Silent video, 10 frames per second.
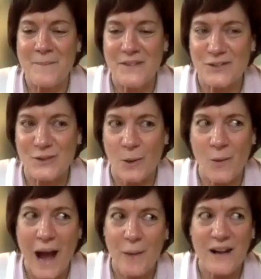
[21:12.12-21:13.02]

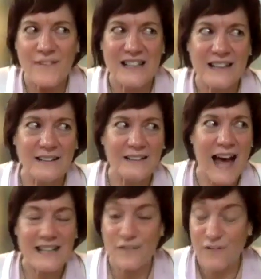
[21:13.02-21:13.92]
So I would have to say the
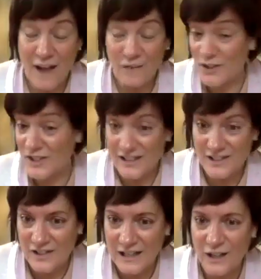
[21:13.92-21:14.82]
last 5 or 6
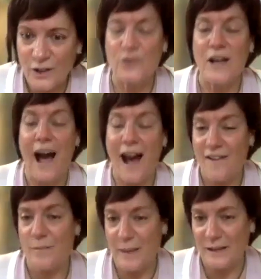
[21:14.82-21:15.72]
years,
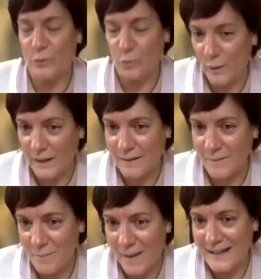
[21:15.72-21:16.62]
I've been growing
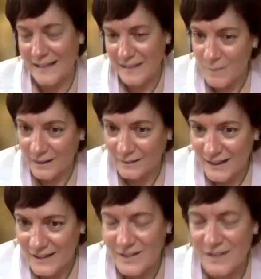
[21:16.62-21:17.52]
my email
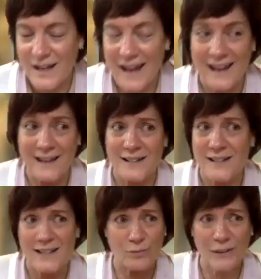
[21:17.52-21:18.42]
list. And
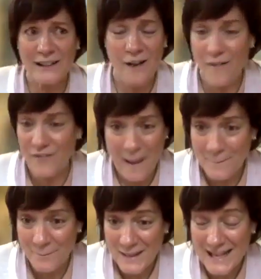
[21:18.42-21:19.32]
it's really not that
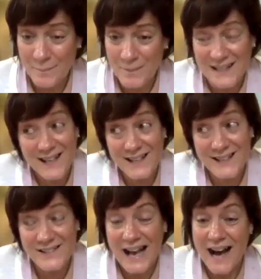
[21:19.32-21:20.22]
big
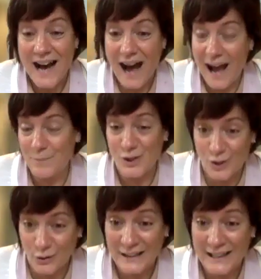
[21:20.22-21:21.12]
because I'm
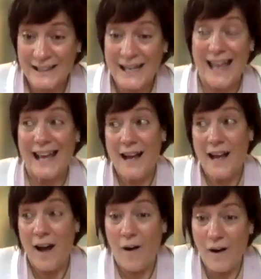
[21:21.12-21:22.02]
discerning
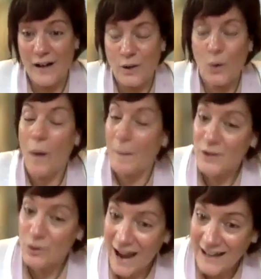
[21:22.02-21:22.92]
on who I'm
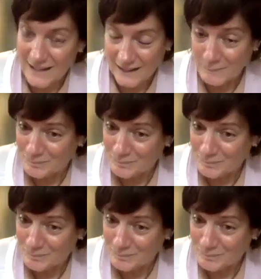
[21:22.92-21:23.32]
attracting.